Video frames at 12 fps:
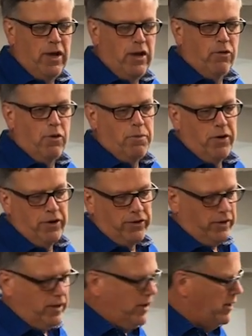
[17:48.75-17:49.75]
We put
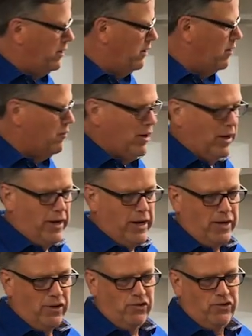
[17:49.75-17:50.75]
a really
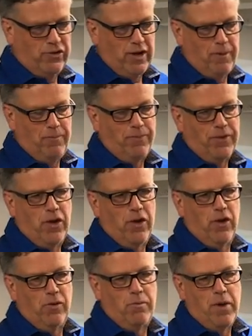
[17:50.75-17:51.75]
nice
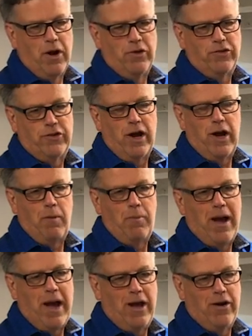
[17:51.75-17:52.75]
barn style
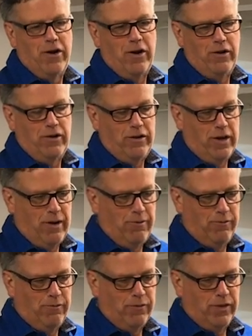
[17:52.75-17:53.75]
patterned
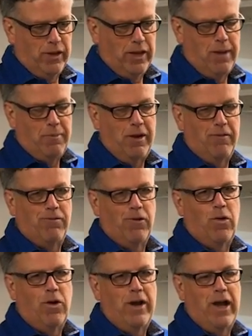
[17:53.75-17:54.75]
laminate
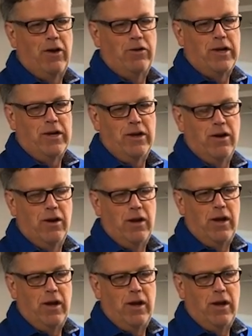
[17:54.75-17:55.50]
floor down here.